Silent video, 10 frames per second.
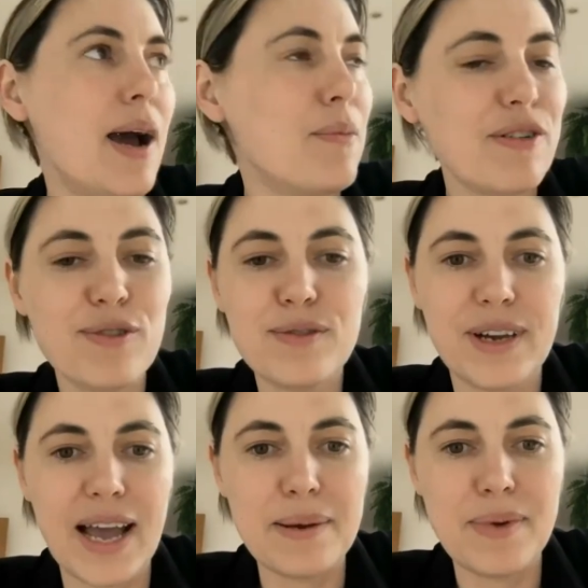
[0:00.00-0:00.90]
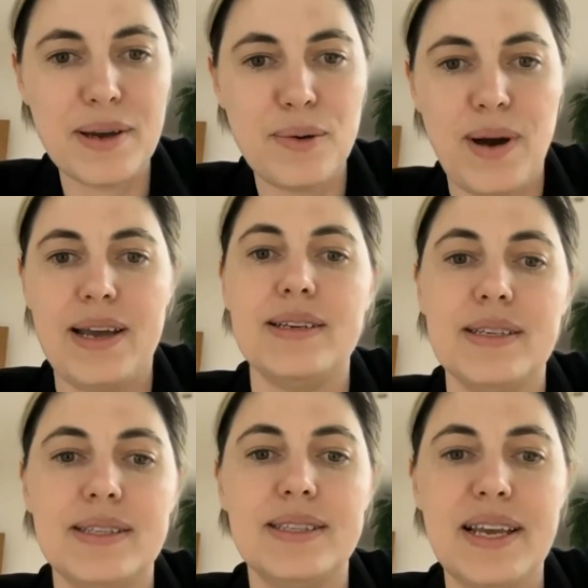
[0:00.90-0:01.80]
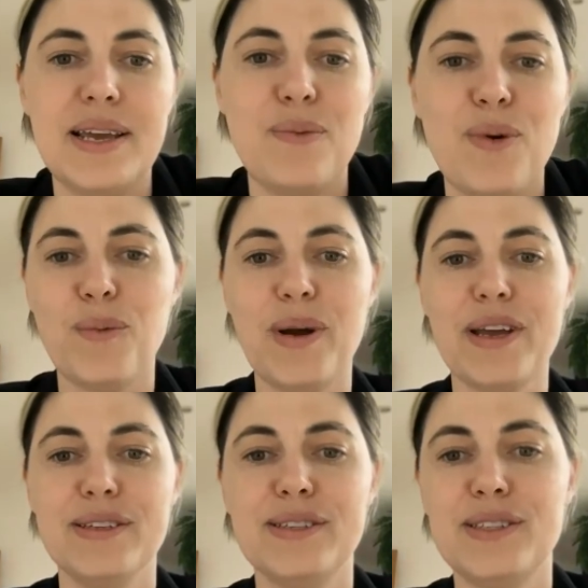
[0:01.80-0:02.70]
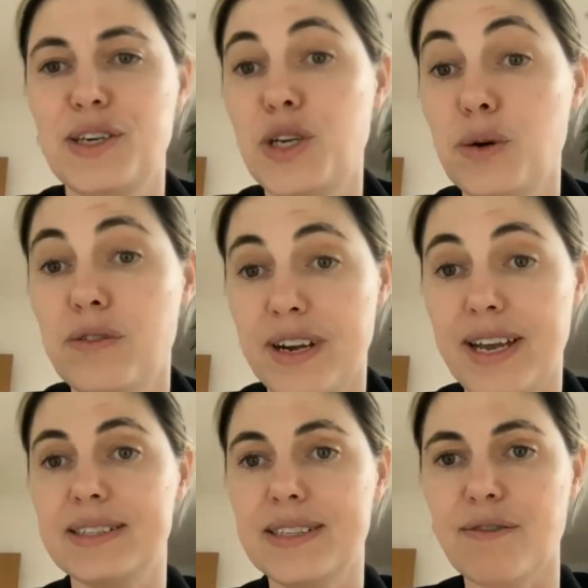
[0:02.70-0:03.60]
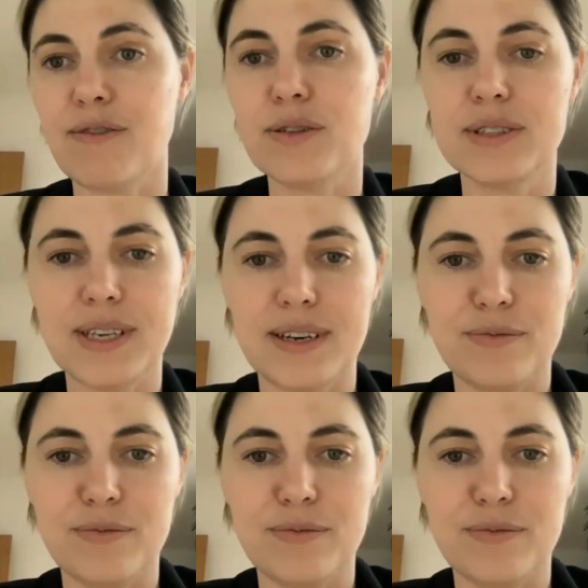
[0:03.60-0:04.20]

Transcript: And we're all gaming away to see what we can secure against our own set of